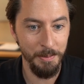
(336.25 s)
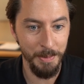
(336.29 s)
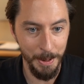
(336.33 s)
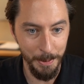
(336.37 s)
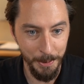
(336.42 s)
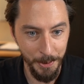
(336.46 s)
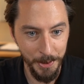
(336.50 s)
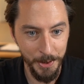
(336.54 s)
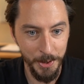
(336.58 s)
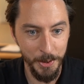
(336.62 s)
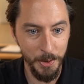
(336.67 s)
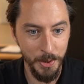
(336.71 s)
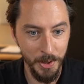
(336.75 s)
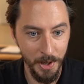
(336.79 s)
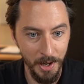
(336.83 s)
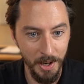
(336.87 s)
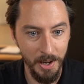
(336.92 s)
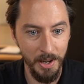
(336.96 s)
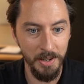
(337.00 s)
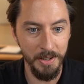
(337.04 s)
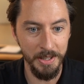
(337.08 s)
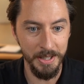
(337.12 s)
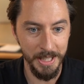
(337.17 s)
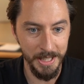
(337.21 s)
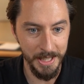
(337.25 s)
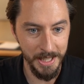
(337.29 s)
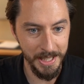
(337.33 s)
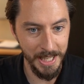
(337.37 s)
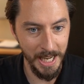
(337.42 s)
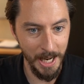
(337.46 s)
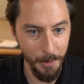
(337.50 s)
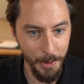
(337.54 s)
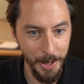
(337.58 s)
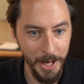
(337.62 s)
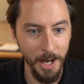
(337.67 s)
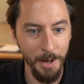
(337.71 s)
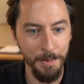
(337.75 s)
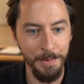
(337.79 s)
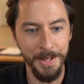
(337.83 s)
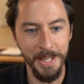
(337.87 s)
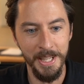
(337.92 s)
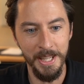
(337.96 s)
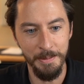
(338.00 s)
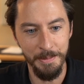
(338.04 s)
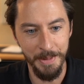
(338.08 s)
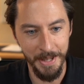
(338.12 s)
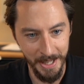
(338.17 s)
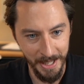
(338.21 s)
People do call, and this is how we help
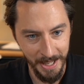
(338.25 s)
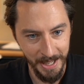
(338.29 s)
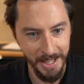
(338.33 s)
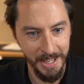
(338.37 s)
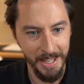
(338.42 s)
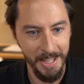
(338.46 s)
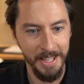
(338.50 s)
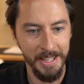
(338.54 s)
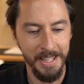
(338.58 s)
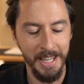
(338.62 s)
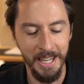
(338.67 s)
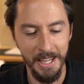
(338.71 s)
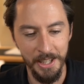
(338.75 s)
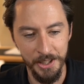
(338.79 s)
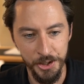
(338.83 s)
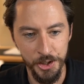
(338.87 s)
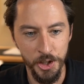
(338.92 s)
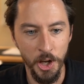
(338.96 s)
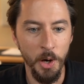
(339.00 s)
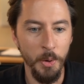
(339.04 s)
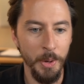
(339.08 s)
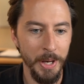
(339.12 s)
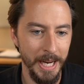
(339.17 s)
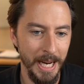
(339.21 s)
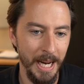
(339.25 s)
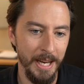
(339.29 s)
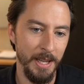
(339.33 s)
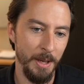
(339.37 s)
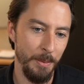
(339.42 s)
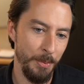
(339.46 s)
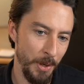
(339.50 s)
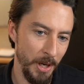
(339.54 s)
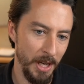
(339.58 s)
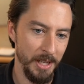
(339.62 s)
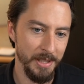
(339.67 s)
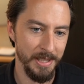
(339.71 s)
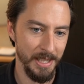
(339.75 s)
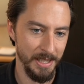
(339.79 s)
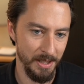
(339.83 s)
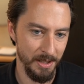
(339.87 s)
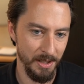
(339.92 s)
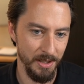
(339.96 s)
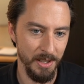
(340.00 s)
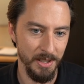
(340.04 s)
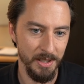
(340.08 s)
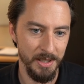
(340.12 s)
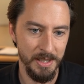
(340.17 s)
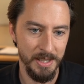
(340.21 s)
them, and kind of showing how that process
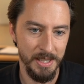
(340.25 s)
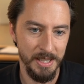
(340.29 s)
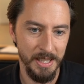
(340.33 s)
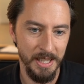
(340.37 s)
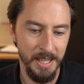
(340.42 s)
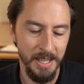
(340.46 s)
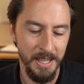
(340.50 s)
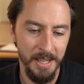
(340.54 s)
looks.